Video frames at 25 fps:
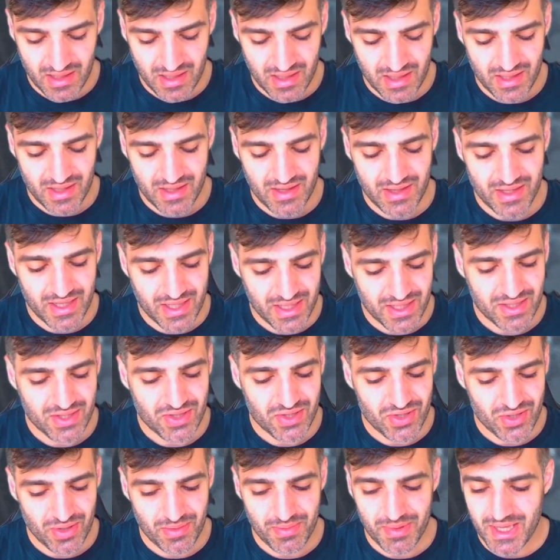This
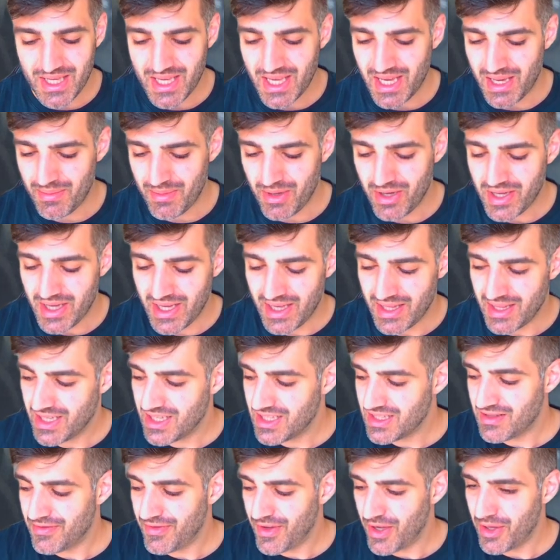should be game. Okay,
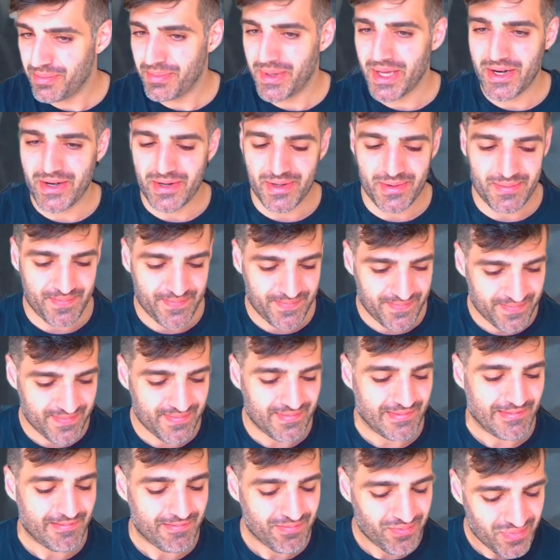this felt better.
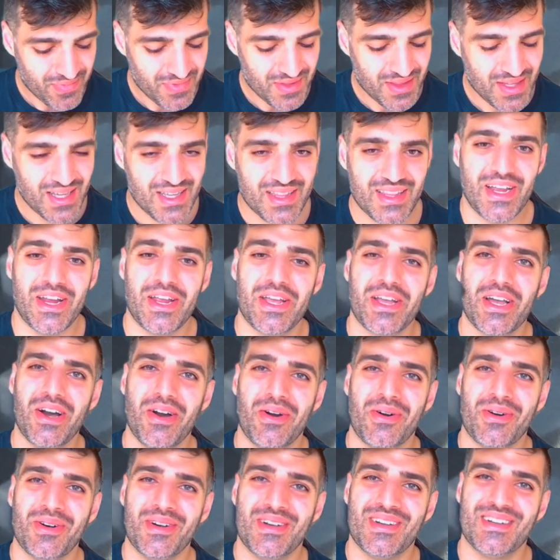There you
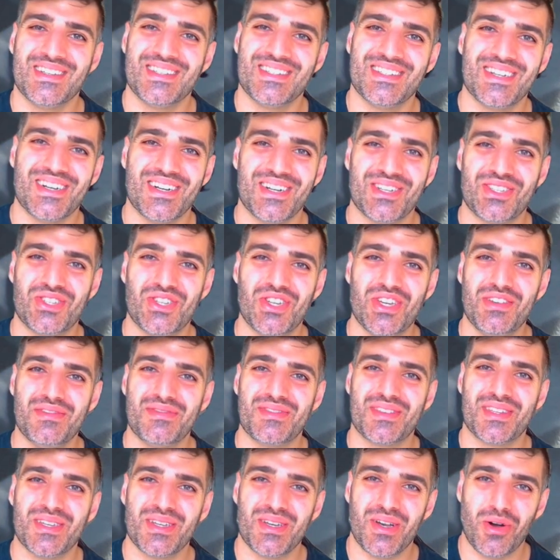go.
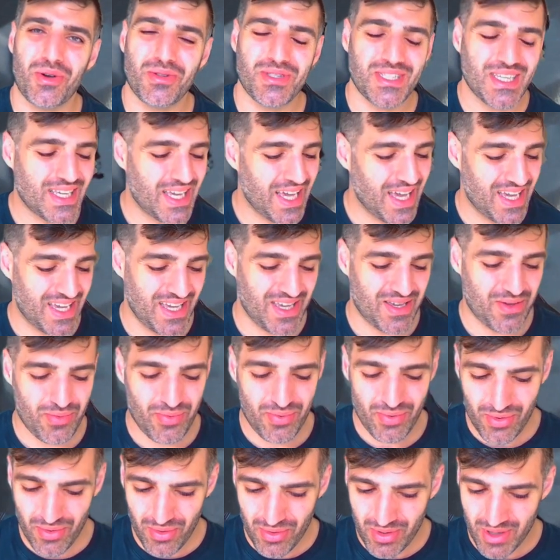Achieved OTK.
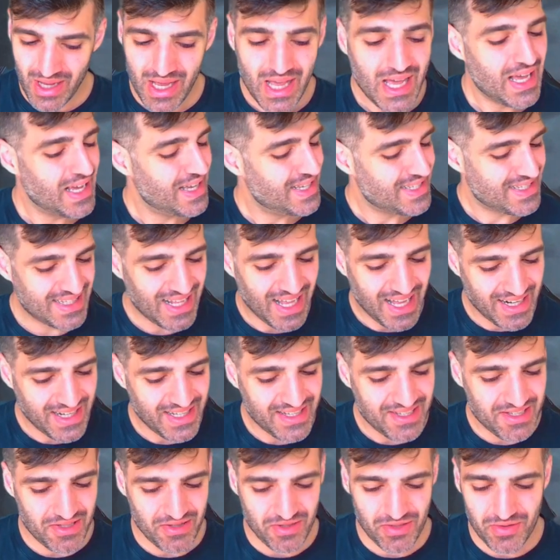Whew. It's not
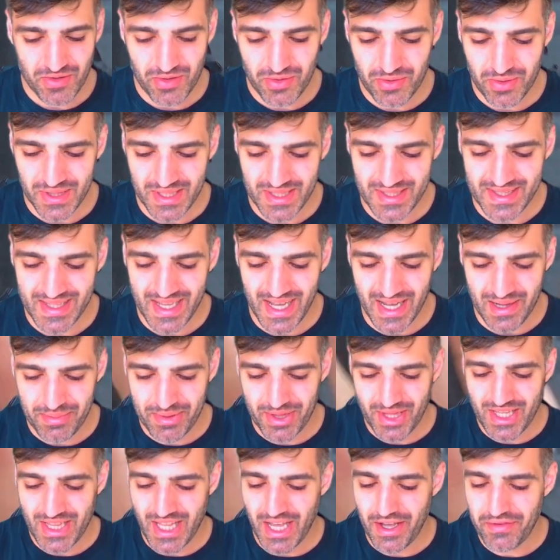easy to do with this deck, but
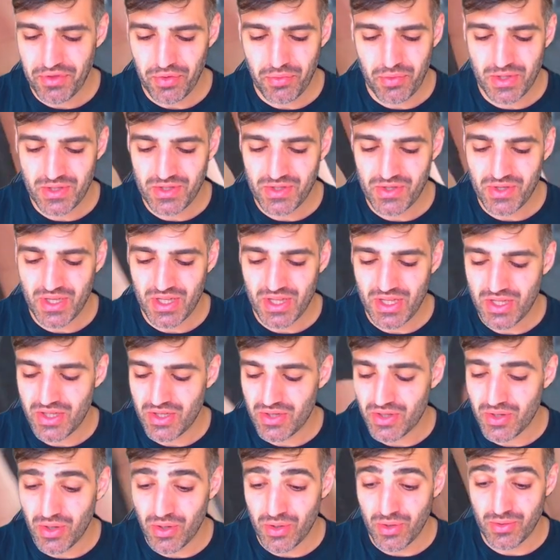then afterwards you can either
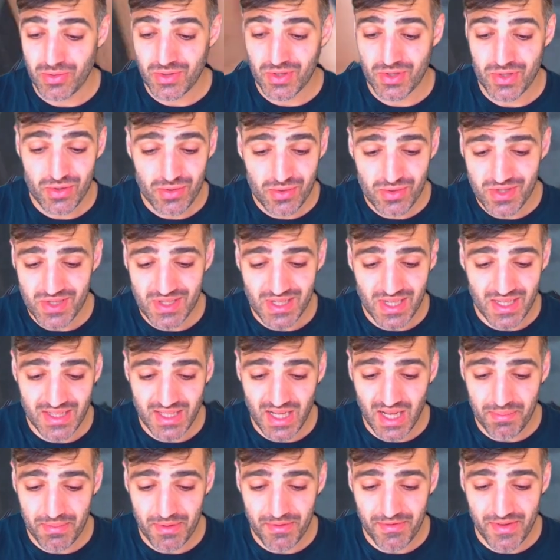go Zeus on
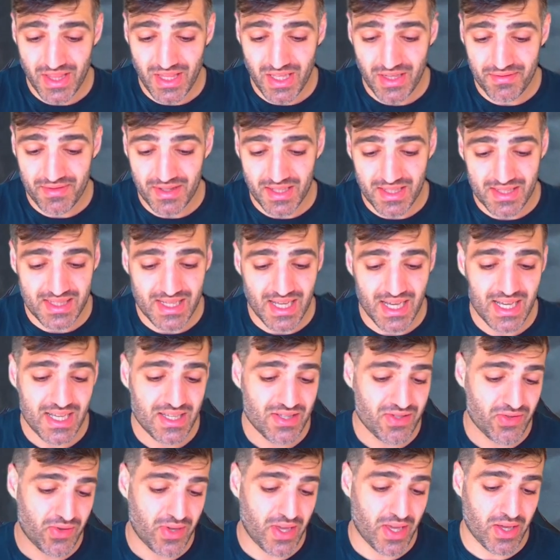top of any of these
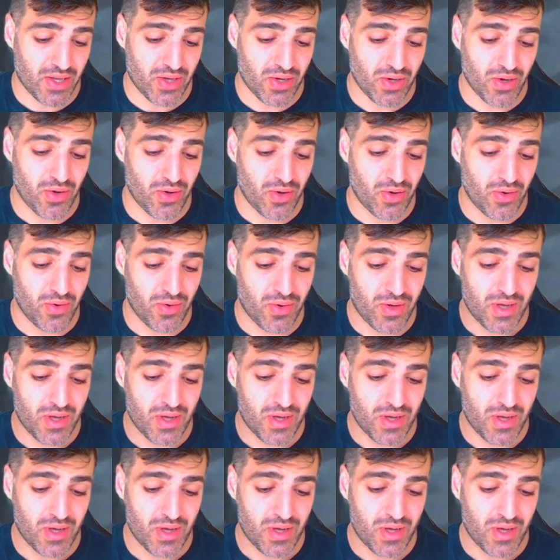guys, you can go